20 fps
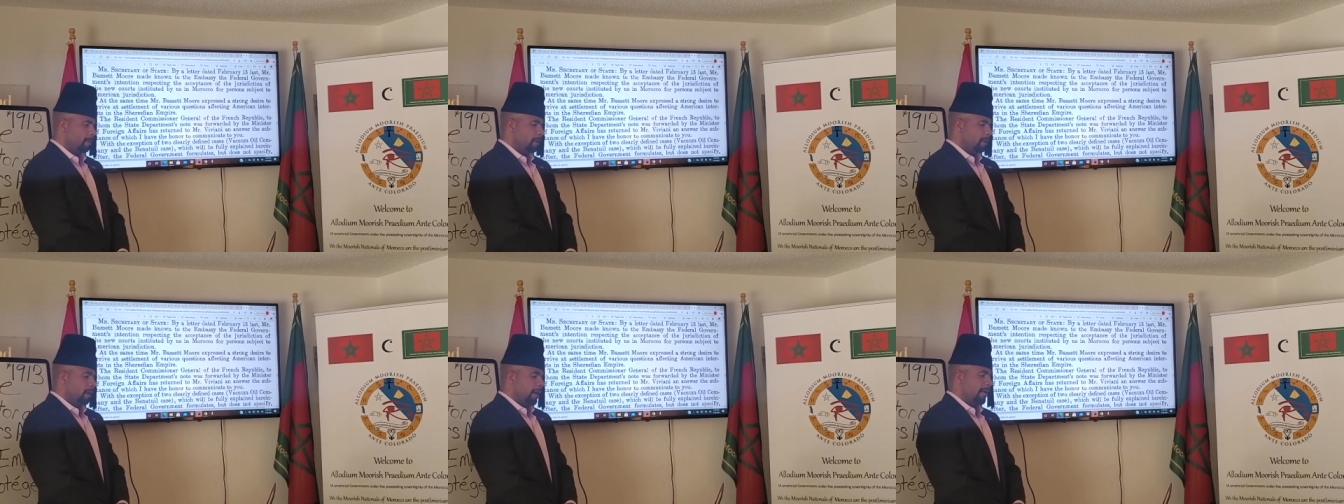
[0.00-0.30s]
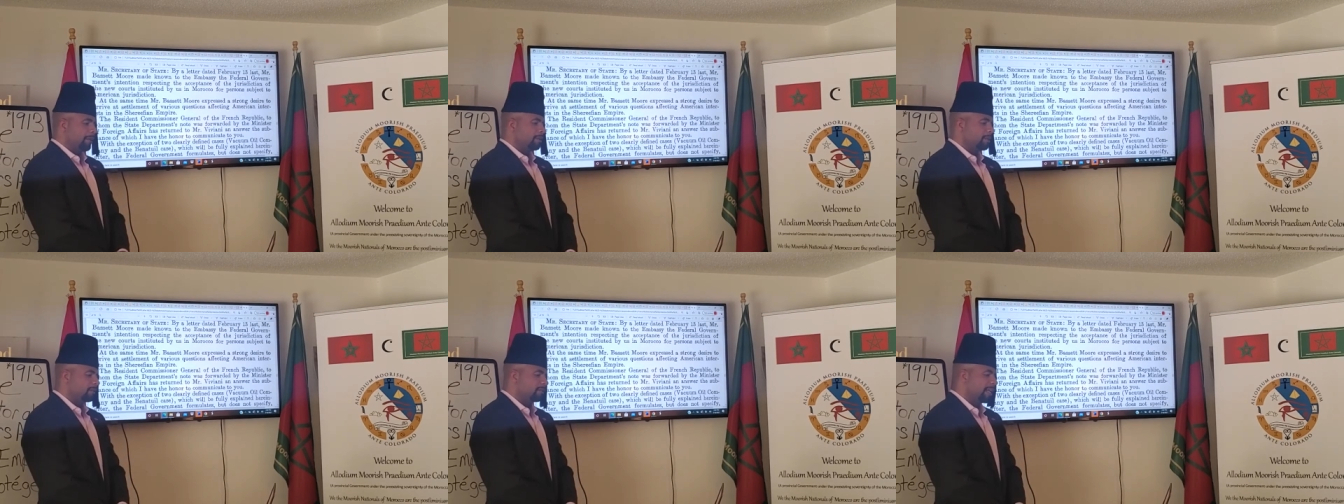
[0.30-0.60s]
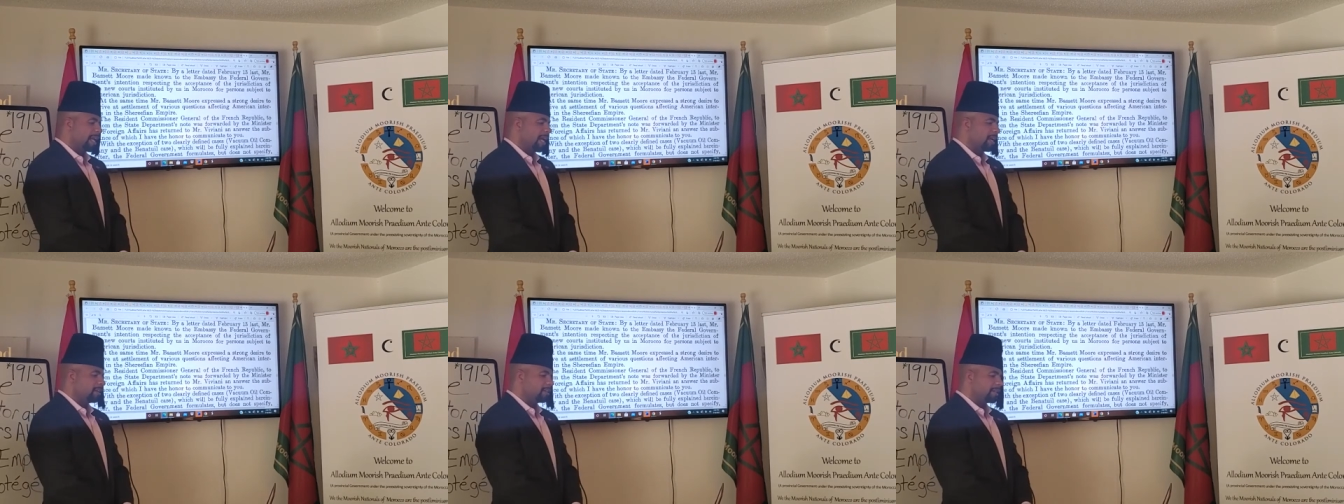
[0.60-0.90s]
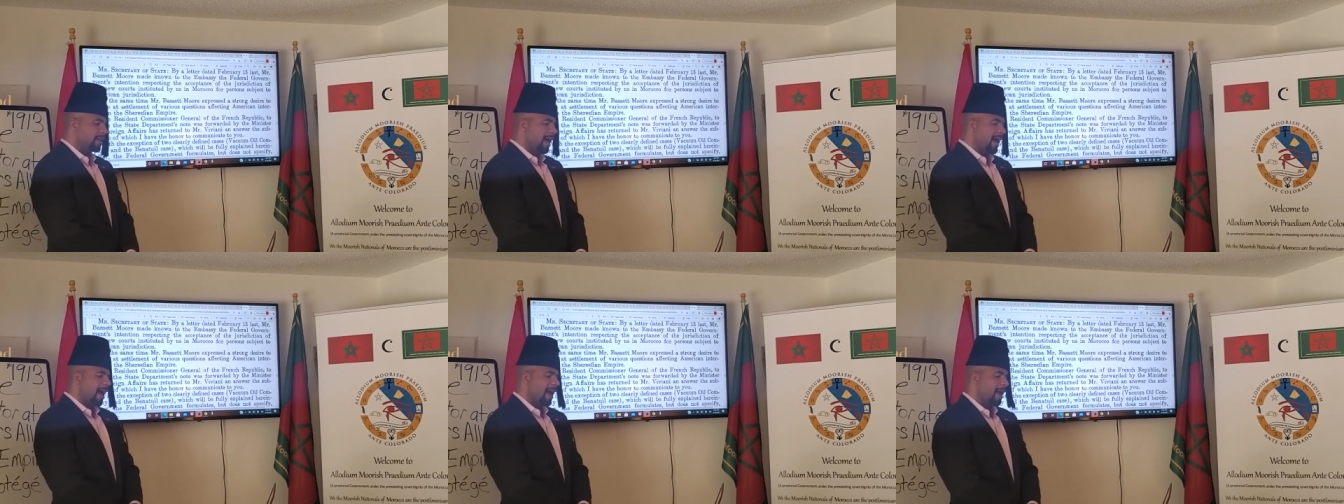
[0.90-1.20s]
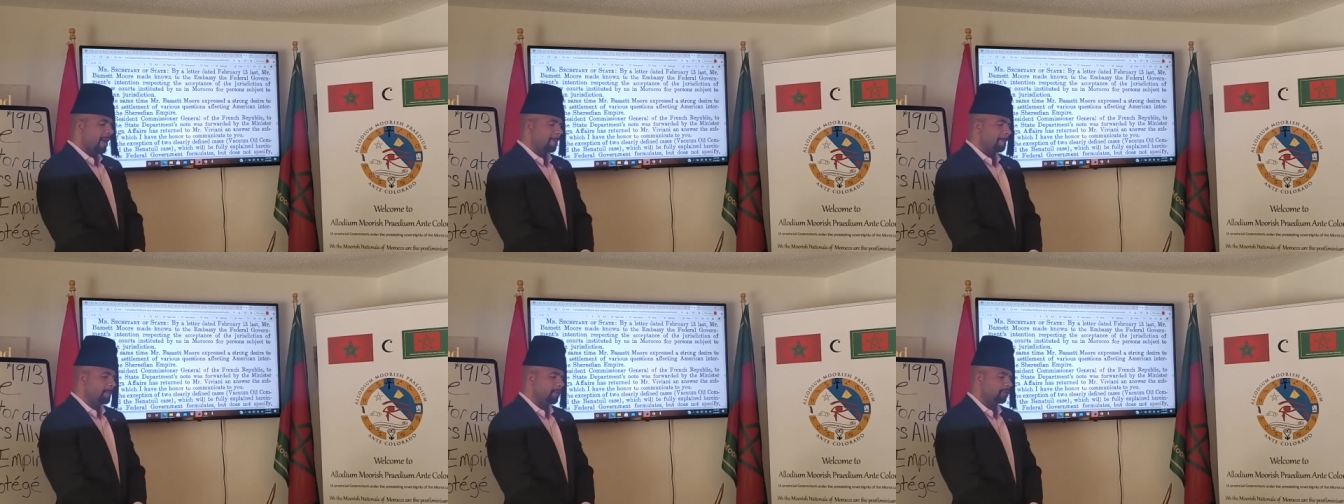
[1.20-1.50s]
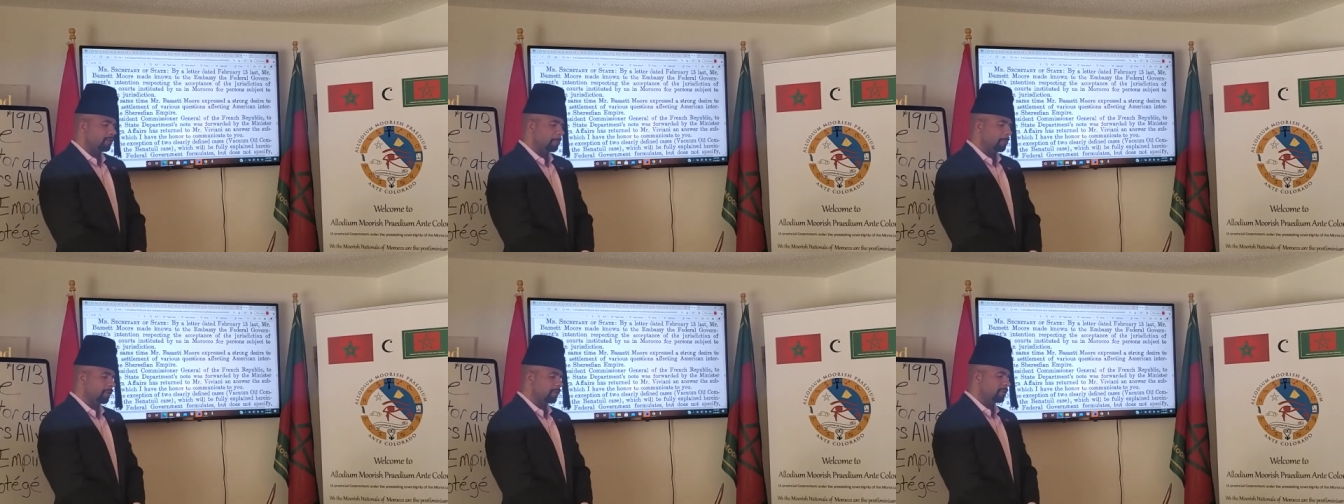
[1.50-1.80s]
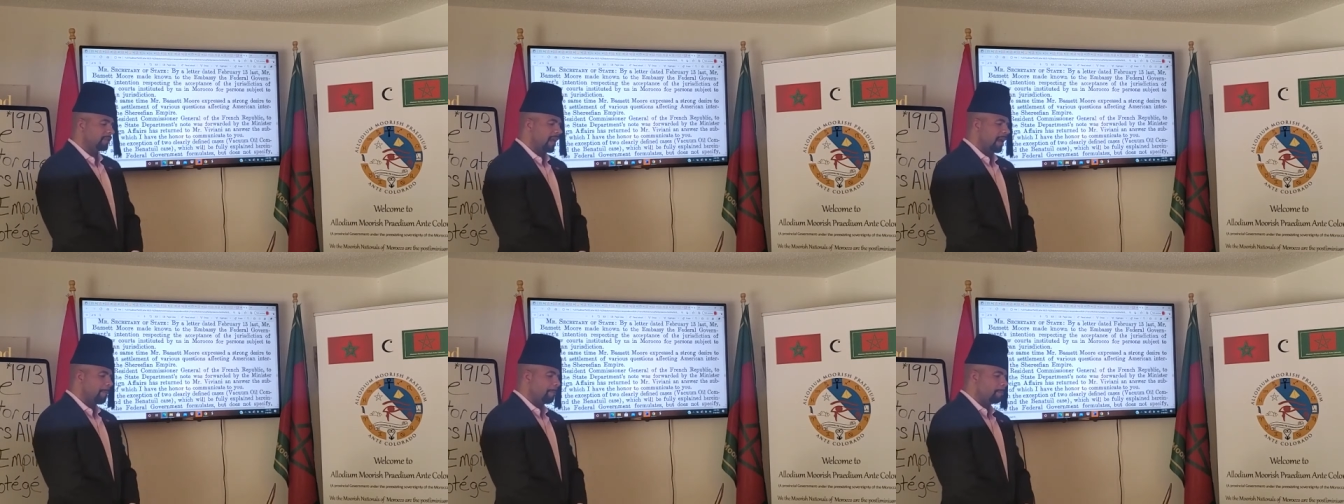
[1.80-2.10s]
At the same time, Mr.
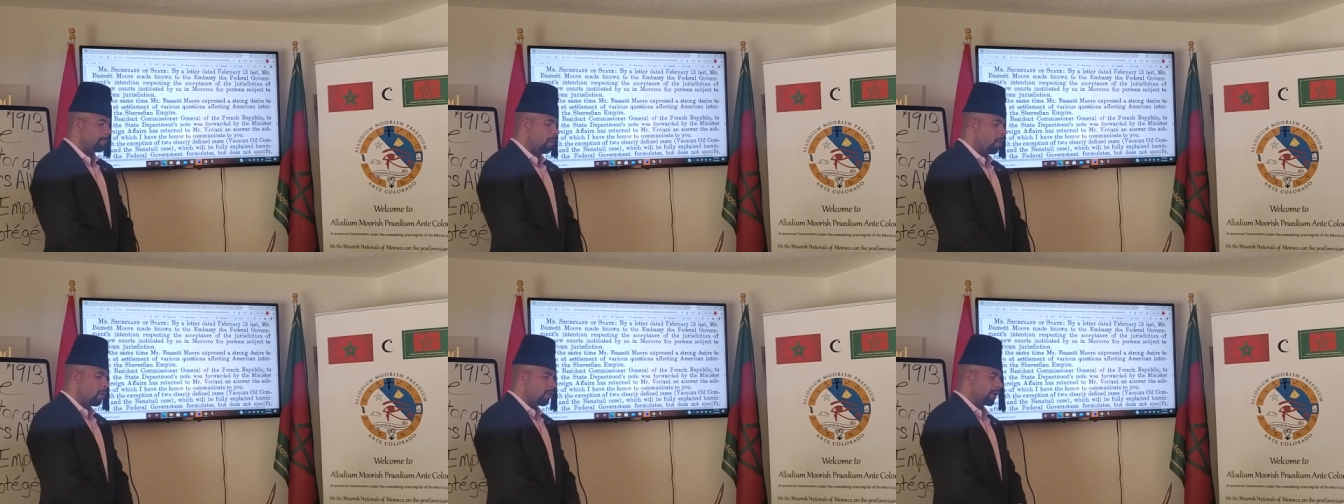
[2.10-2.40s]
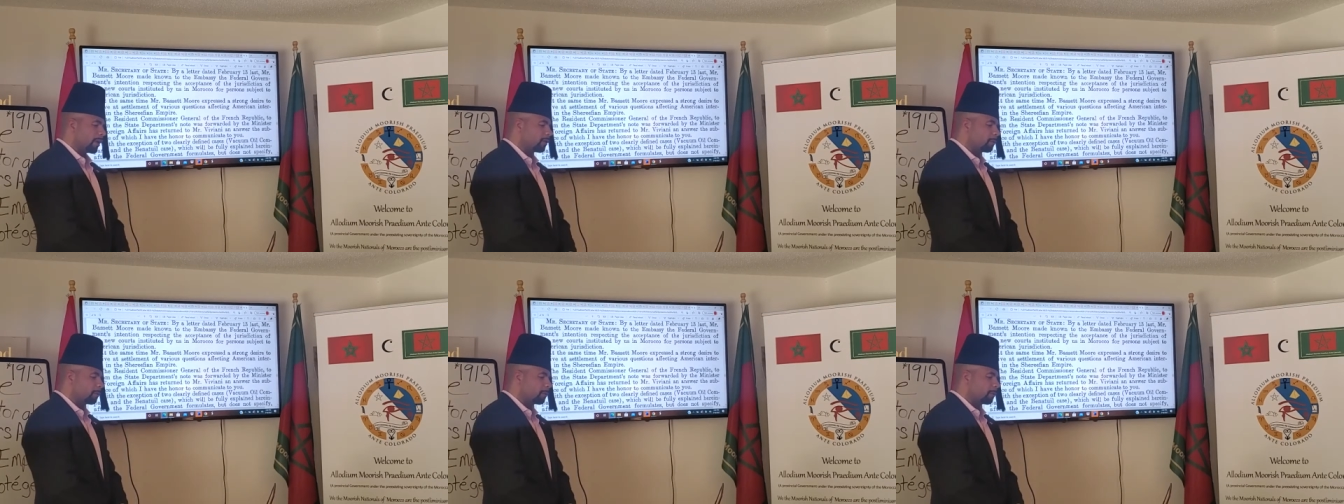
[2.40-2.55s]
Bassett Moore